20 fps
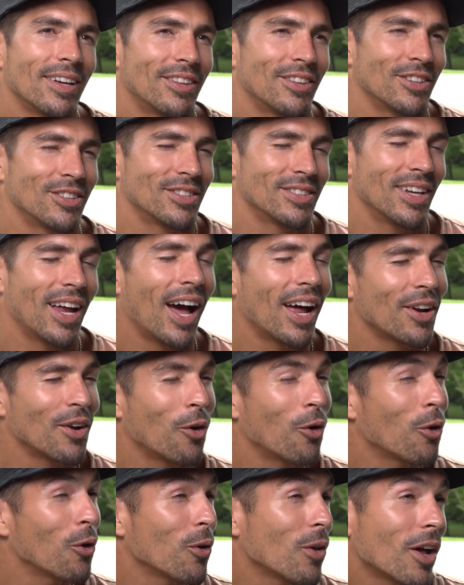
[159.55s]
there's not a
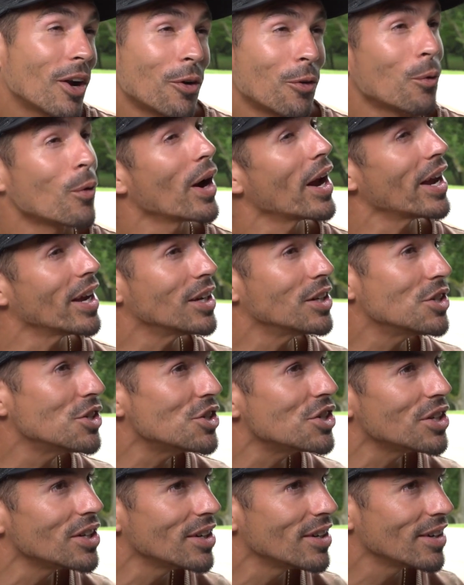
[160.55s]
whole lot of
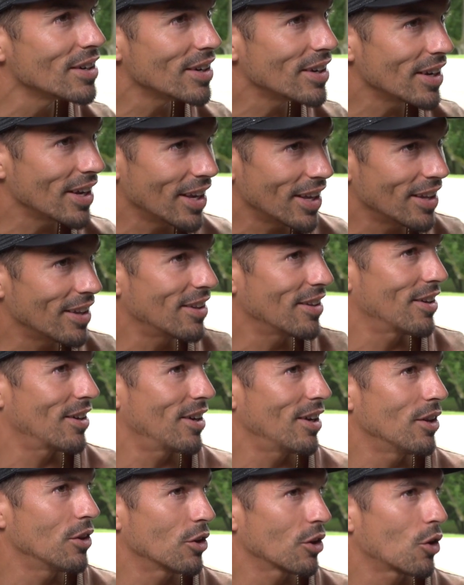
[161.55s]
range in
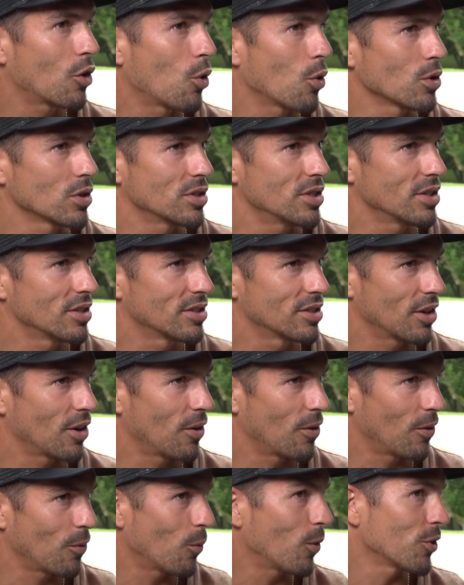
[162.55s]
the courses,
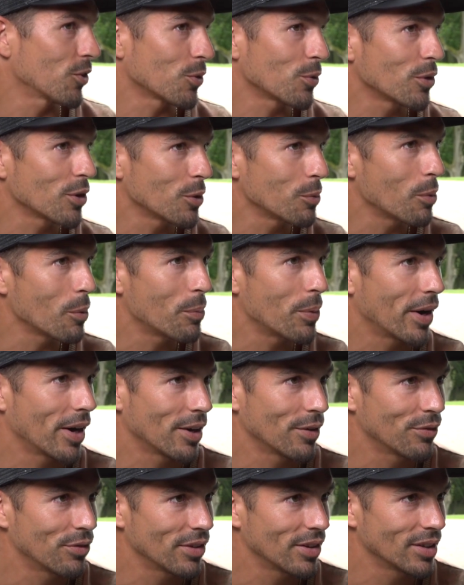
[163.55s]
so I wasn't really
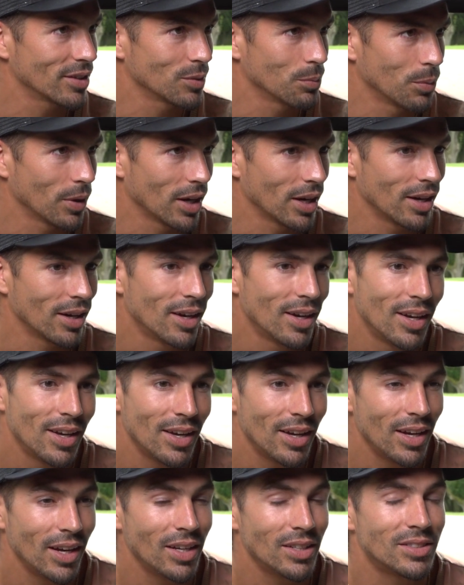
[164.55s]
prepared for this, but
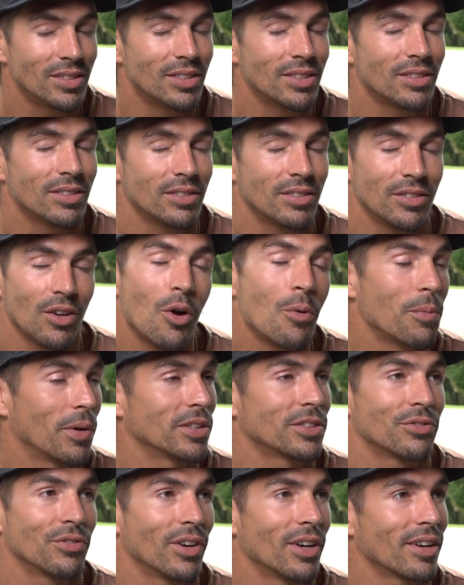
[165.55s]
it's so
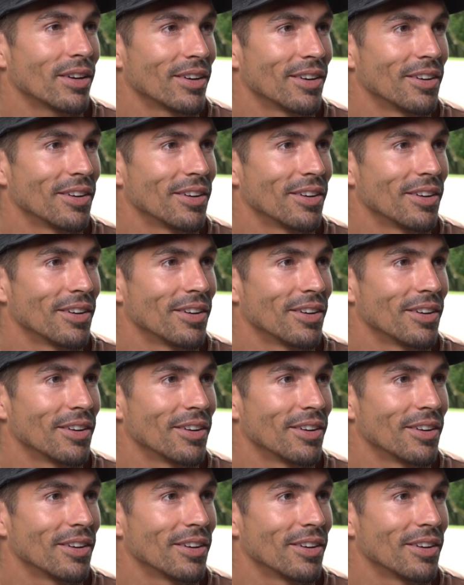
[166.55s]
much fun.